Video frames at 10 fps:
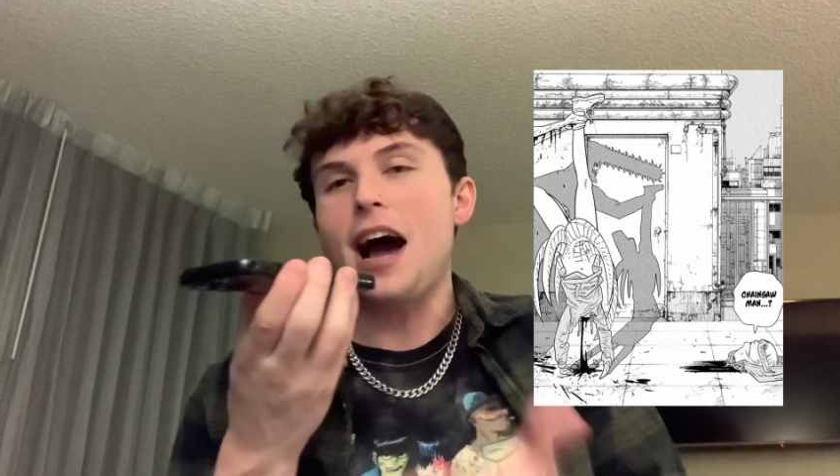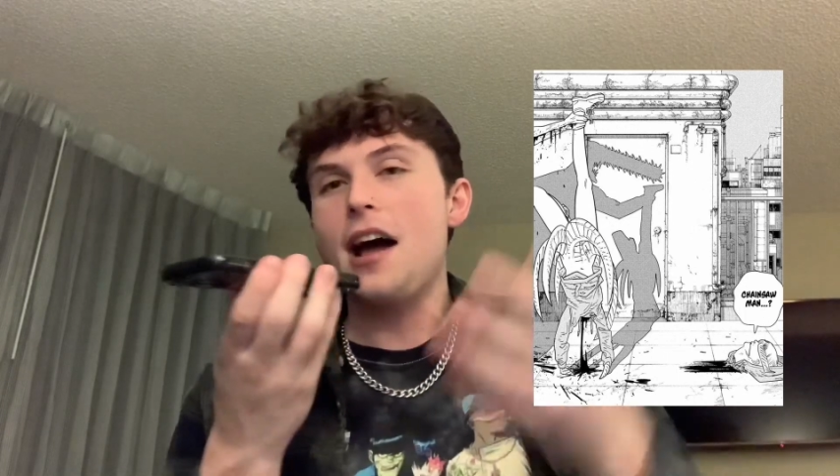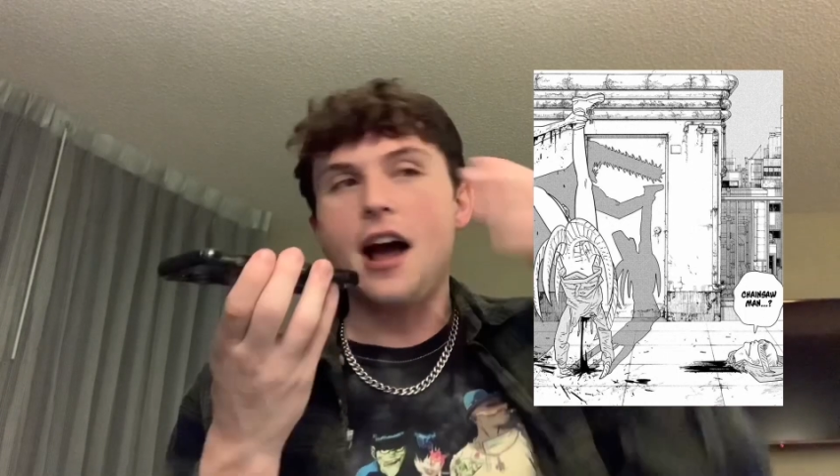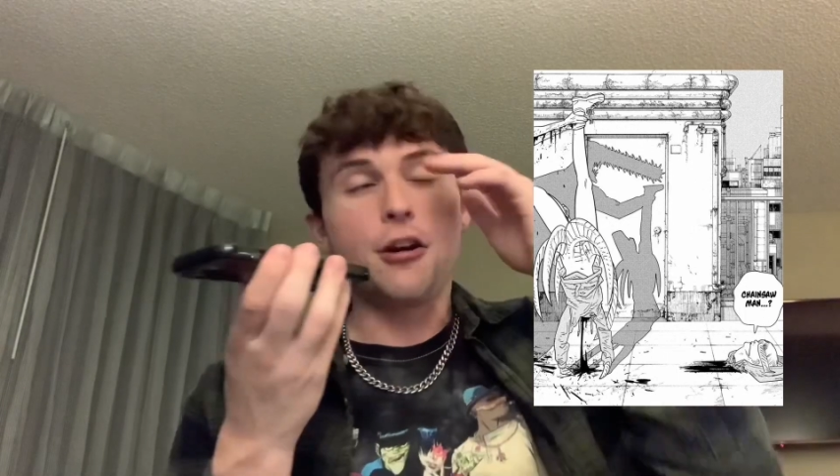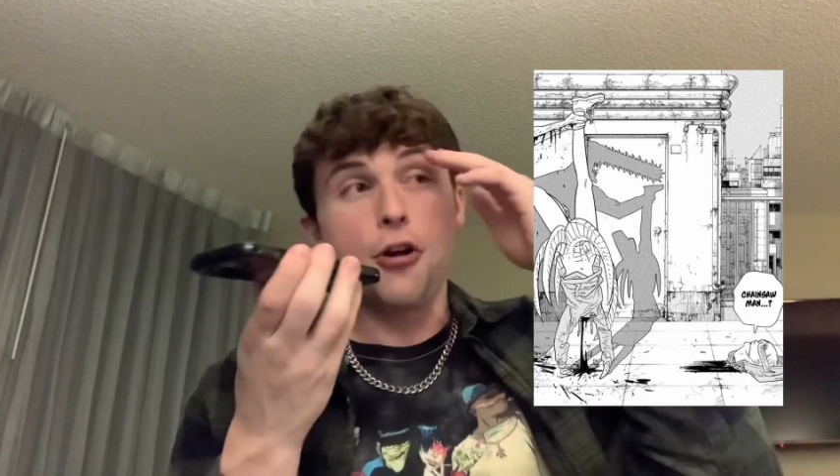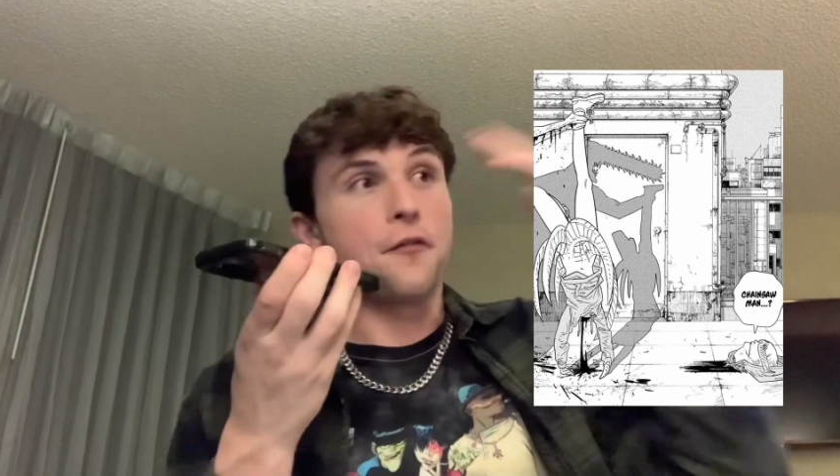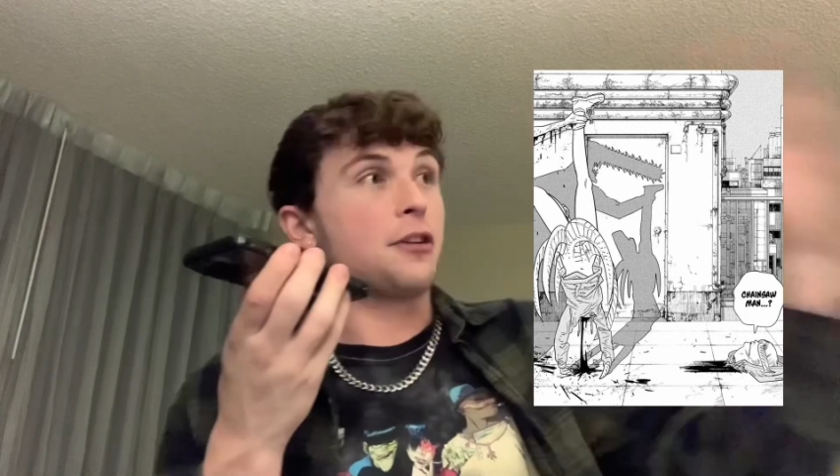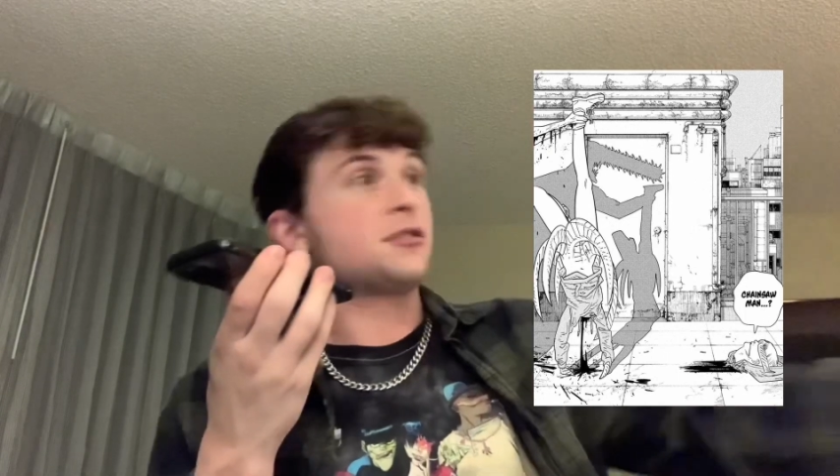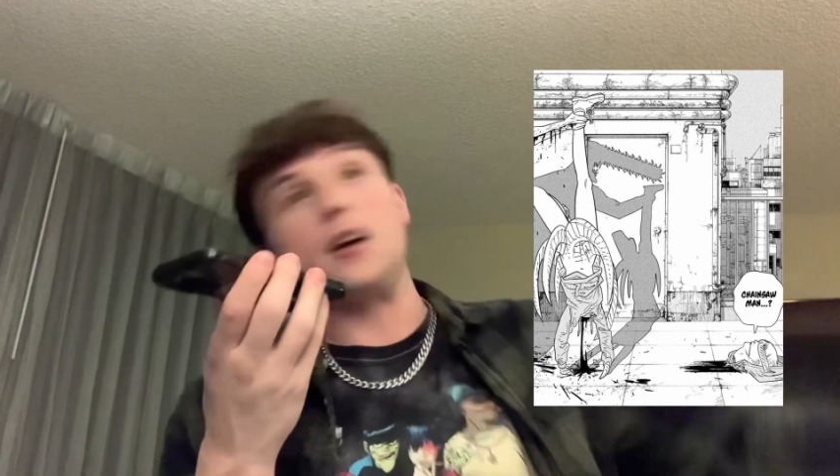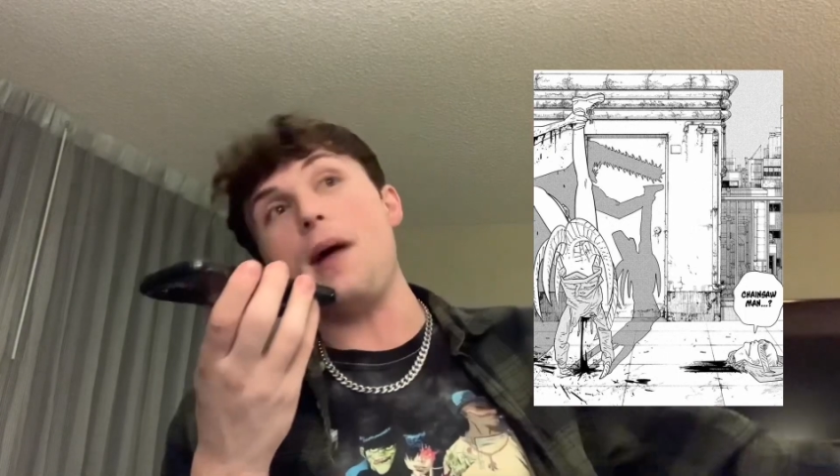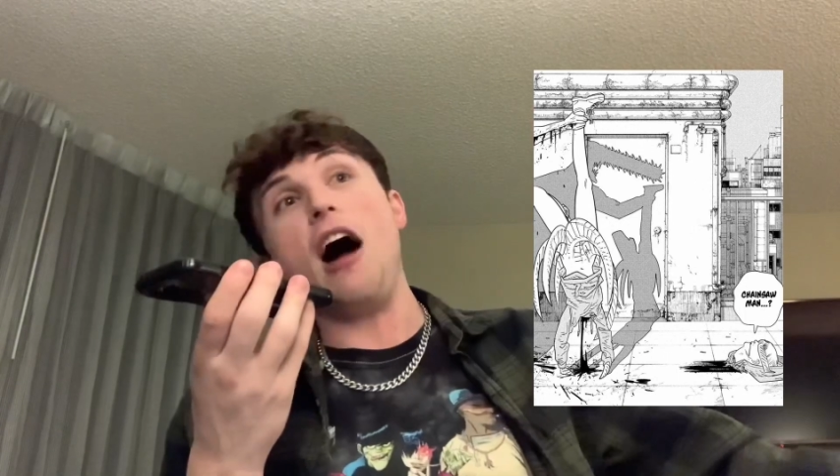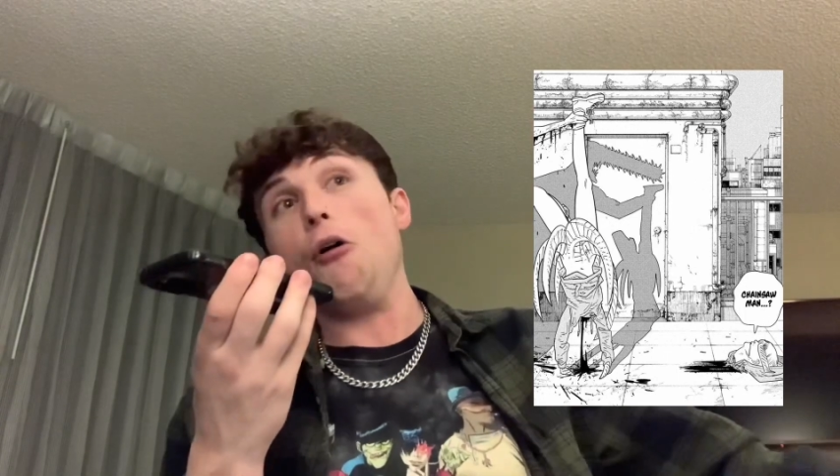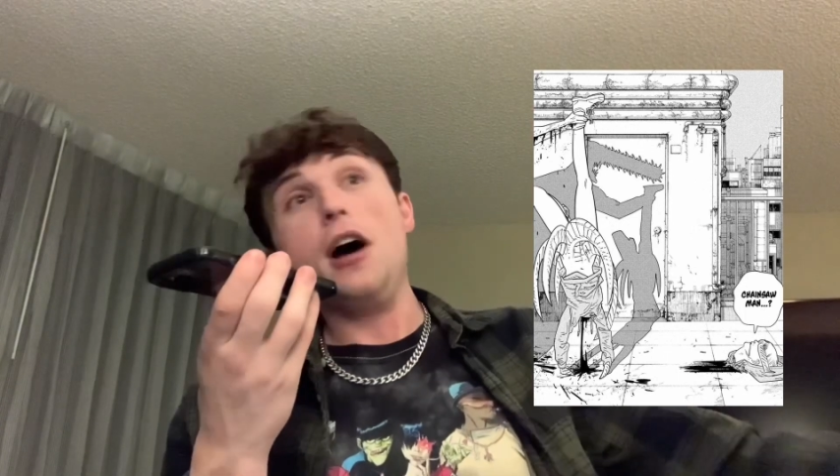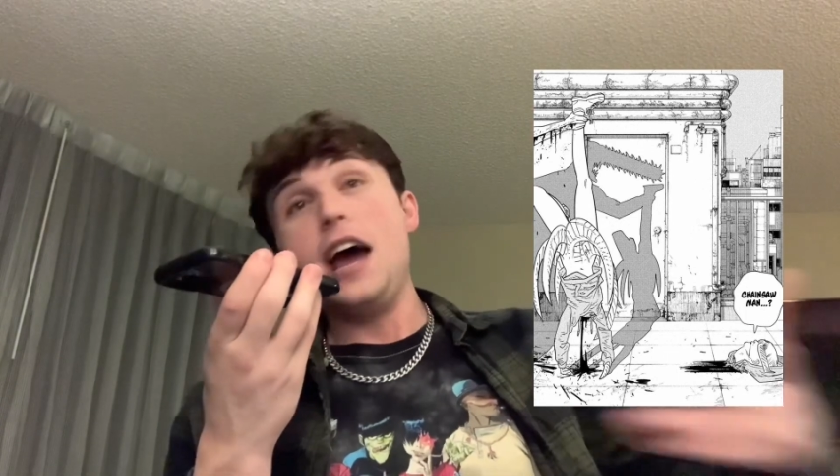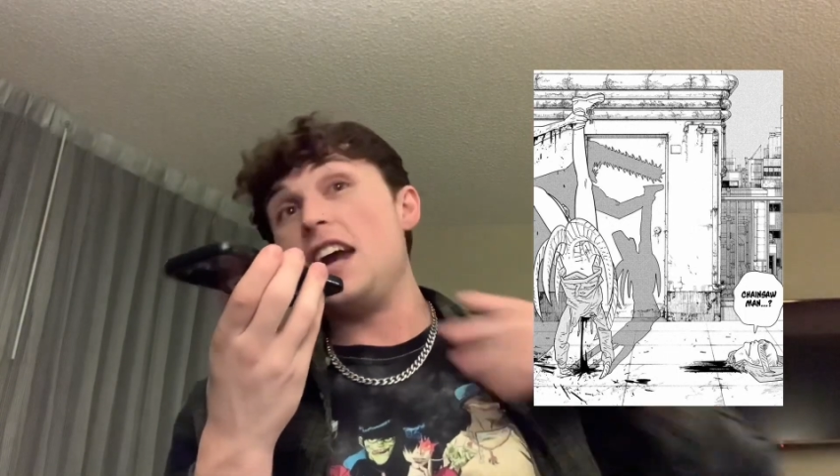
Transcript: I don't know if there's somehow